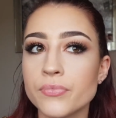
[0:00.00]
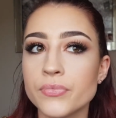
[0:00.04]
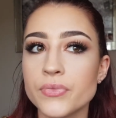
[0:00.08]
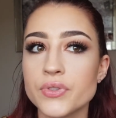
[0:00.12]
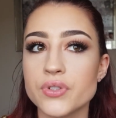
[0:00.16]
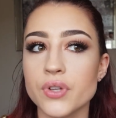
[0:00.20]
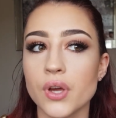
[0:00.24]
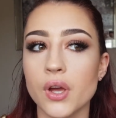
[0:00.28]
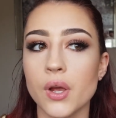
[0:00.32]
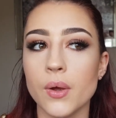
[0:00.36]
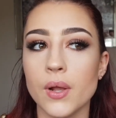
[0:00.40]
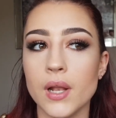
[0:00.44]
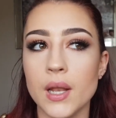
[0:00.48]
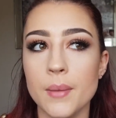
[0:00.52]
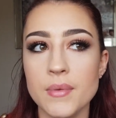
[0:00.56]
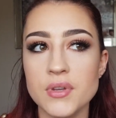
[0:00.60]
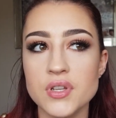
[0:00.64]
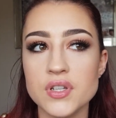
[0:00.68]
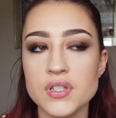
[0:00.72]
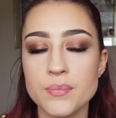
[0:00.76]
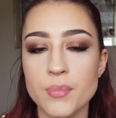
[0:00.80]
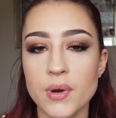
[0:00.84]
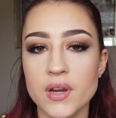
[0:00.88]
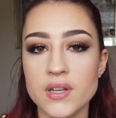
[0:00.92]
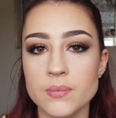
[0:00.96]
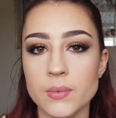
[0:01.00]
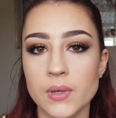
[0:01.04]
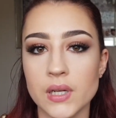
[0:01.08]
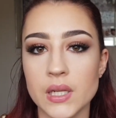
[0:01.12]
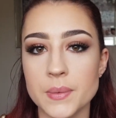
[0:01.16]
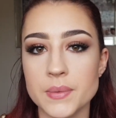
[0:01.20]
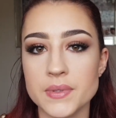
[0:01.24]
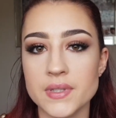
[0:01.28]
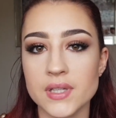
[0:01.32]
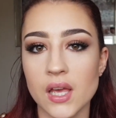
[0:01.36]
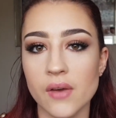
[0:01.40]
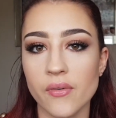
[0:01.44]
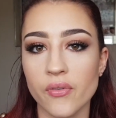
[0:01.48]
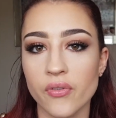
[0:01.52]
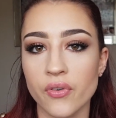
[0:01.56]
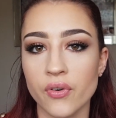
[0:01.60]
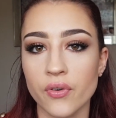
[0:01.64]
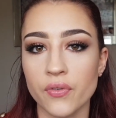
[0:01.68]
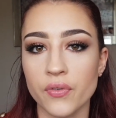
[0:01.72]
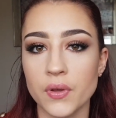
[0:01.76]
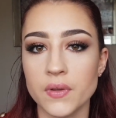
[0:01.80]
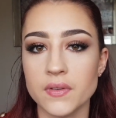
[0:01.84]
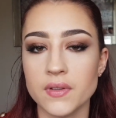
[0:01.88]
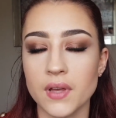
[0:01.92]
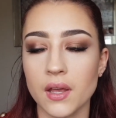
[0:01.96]
So, let me just press my lips together for a
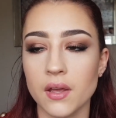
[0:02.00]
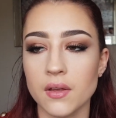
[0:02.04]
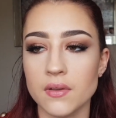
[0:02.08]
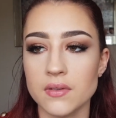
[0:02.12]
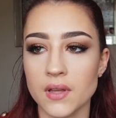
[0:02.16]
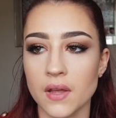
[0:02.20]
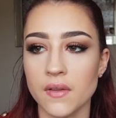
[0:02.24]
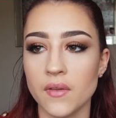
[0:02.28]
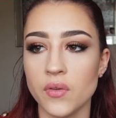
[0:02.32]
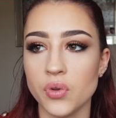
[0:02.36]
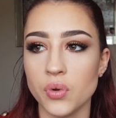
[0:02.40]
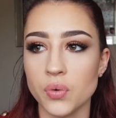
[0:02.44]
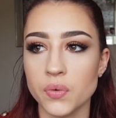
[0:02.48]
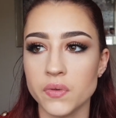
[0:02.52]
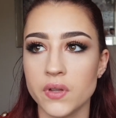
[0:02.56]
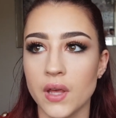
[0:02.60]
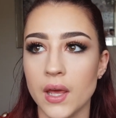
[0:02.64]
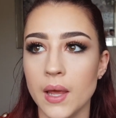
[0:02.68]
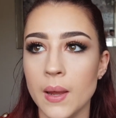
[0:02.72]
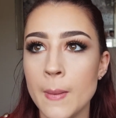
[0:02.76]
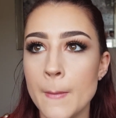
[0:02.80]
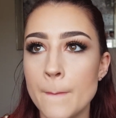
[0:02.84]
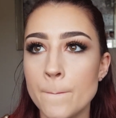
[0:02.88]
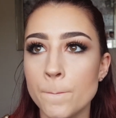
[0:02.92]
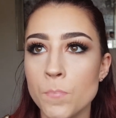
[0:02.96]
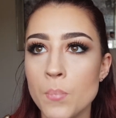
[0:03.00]
few seconds and then you'll see.